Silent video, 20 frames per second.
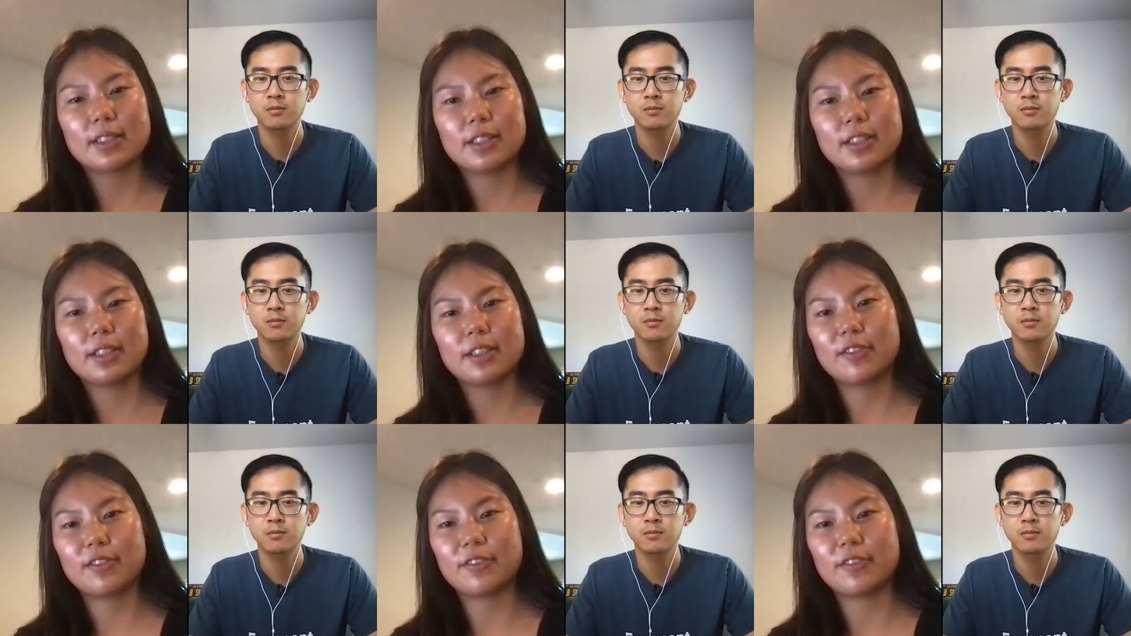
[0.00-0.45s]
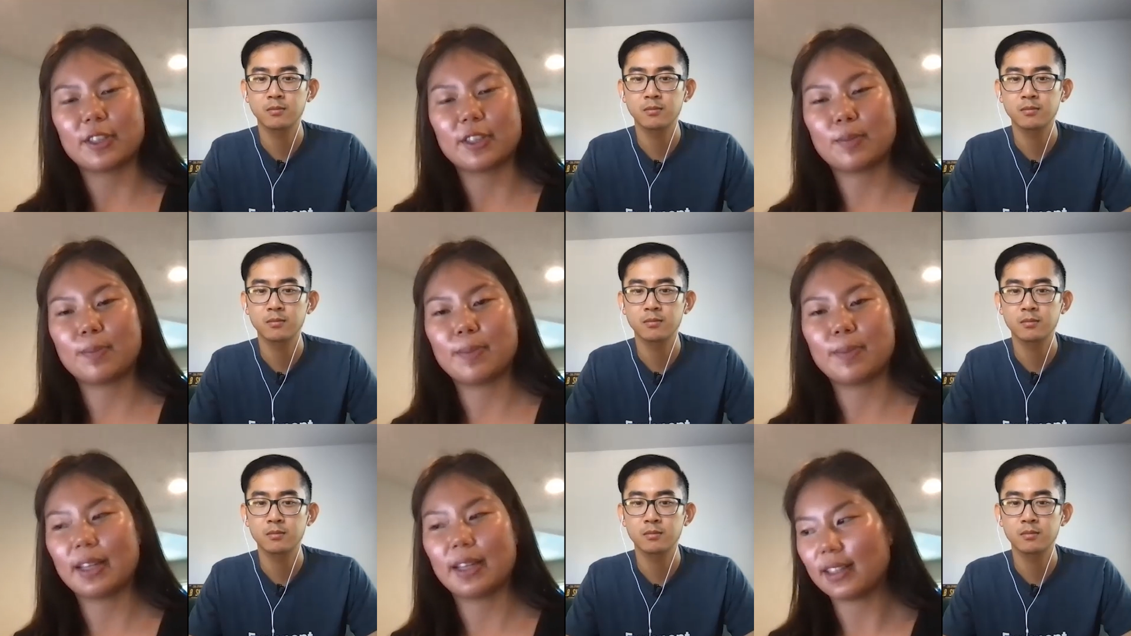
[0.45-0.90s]
Speaker 1: to the
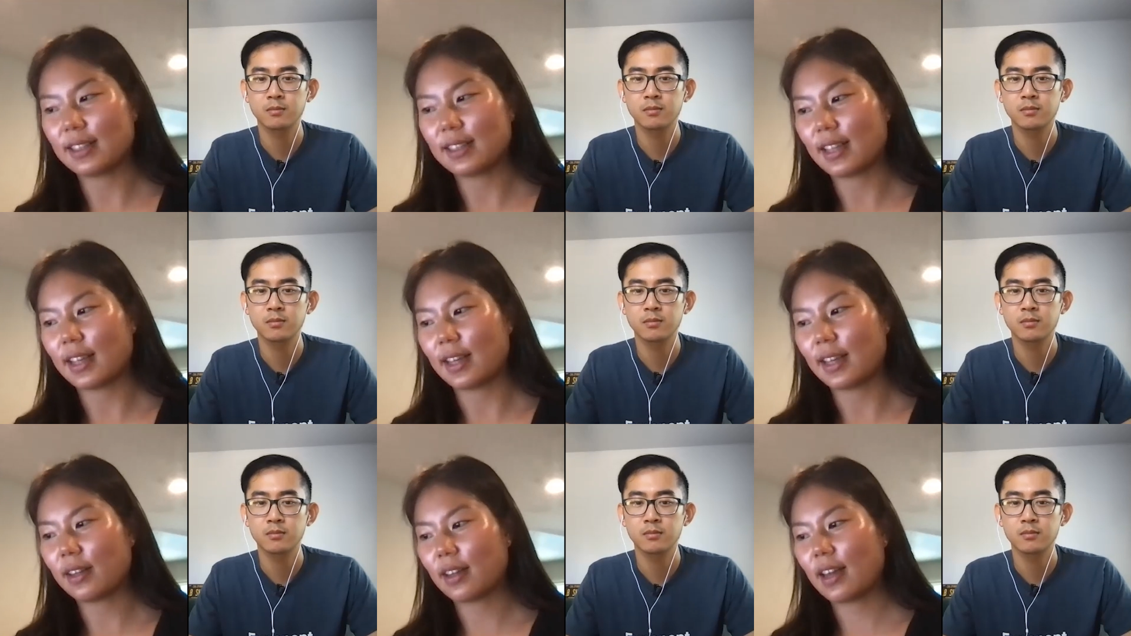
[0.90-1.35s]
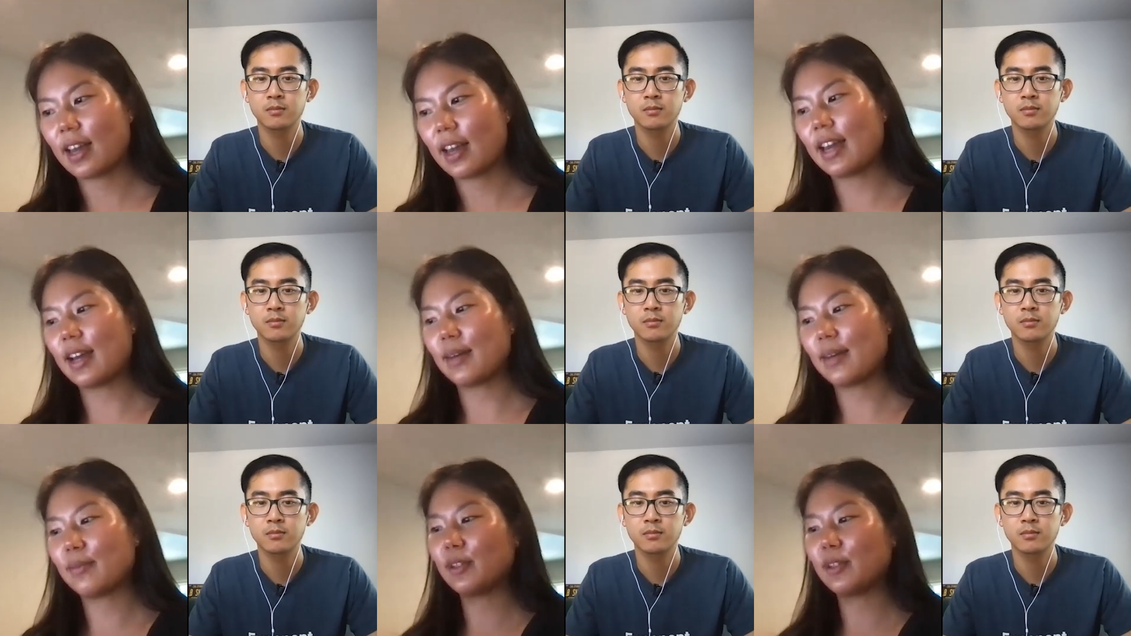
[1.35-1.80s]
first bit, it's like,
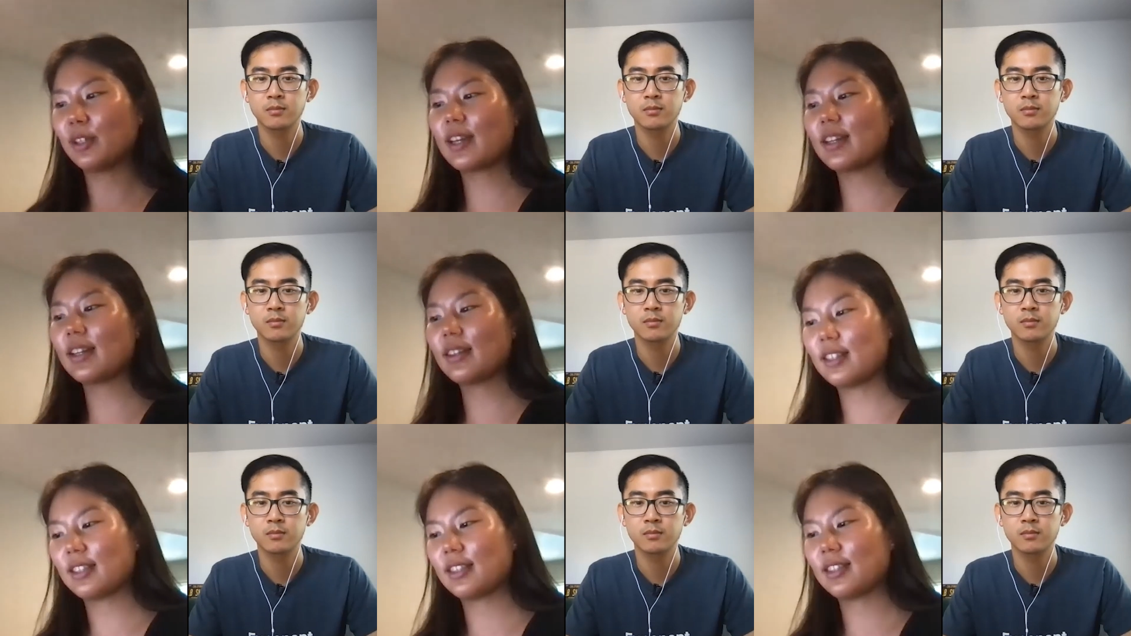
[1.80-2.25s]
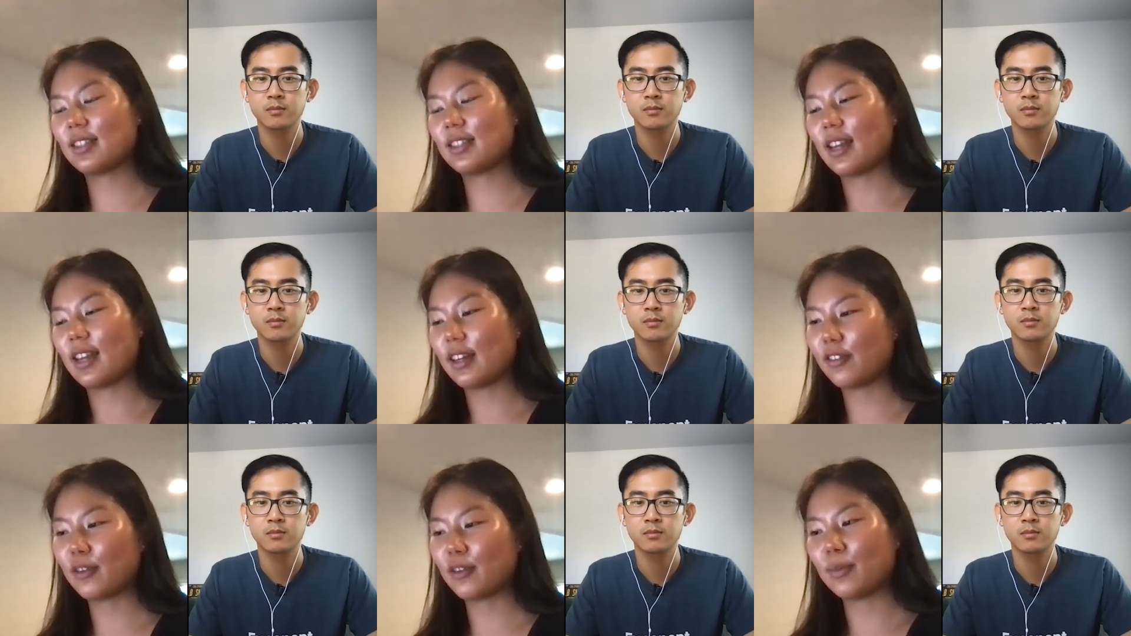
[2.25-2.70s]
hey, I'm looking at this
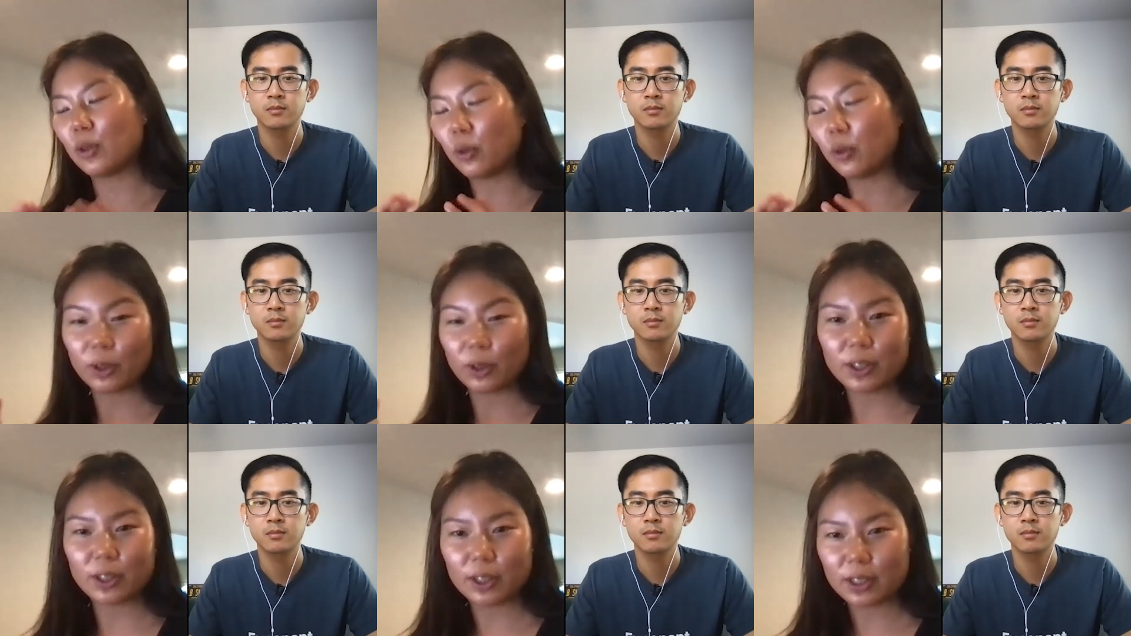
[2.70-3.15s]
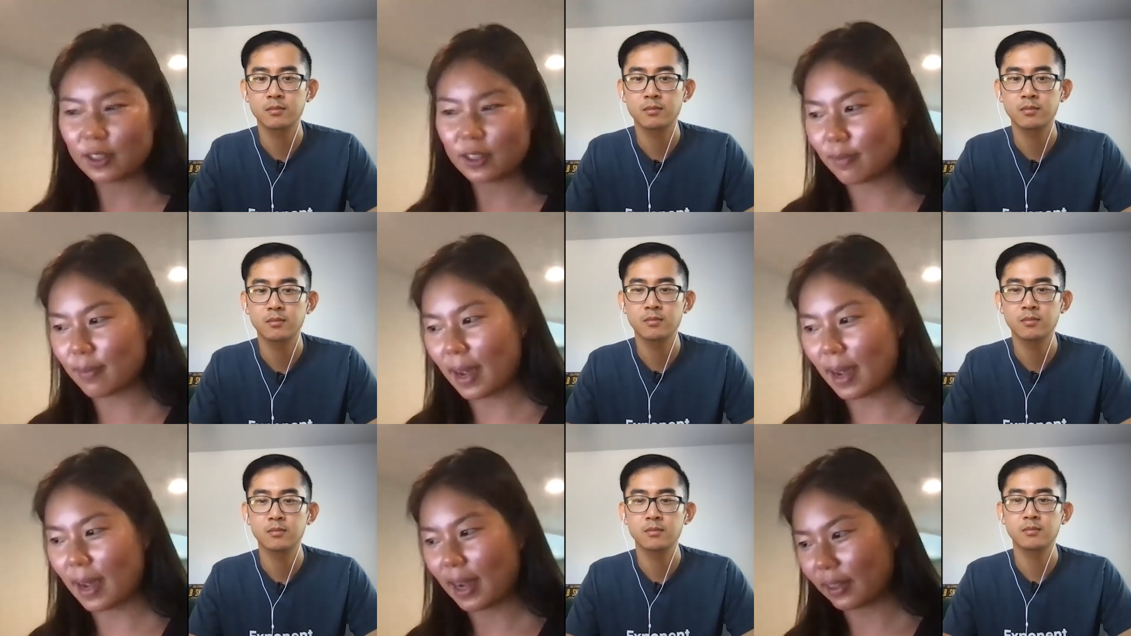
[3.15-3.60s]
like from an orders
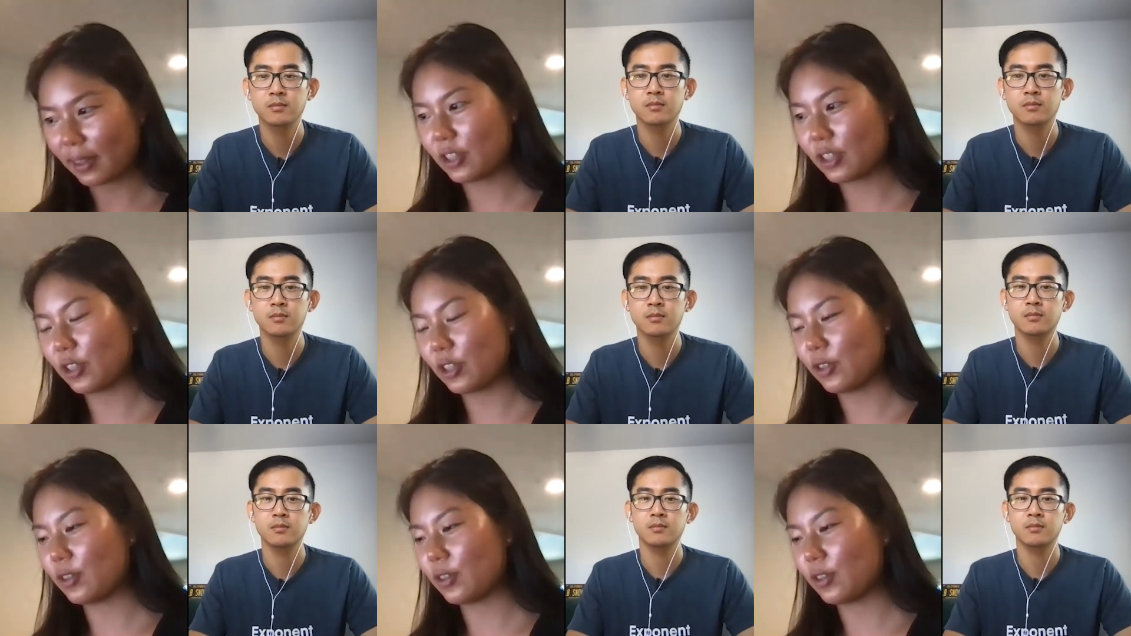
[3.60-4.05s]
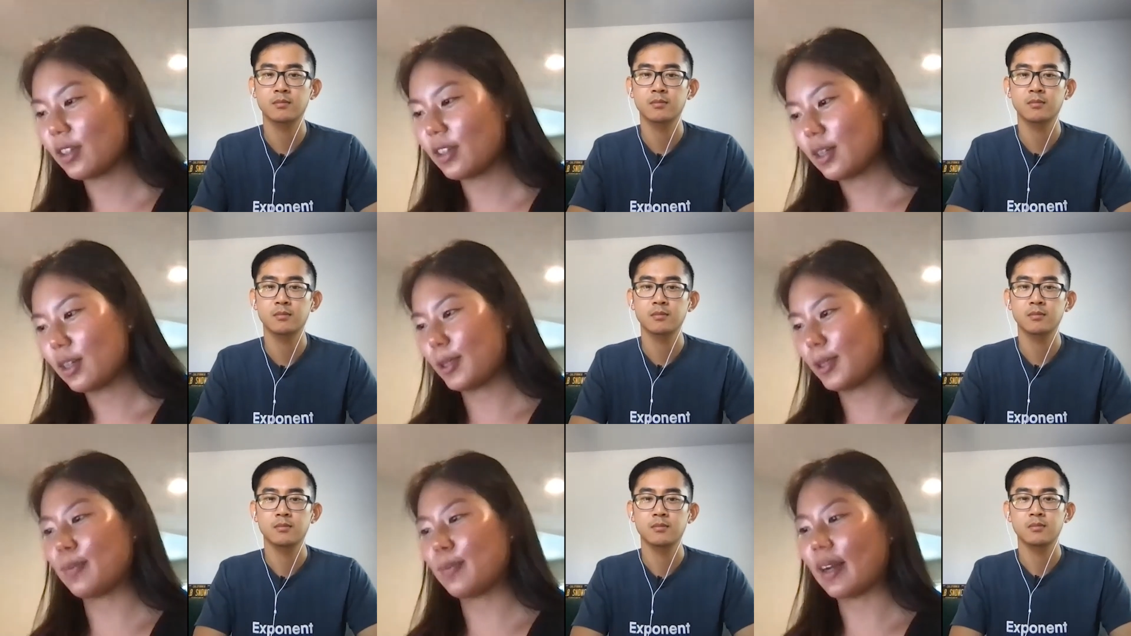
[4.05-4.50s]
of magnitude
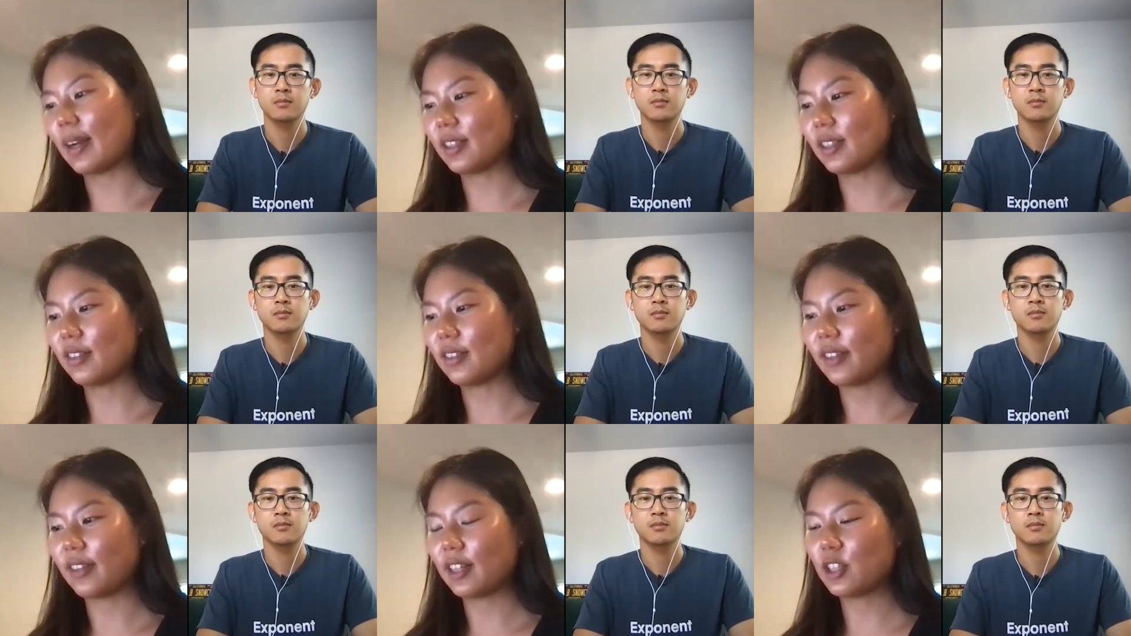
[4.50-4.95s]
perspective.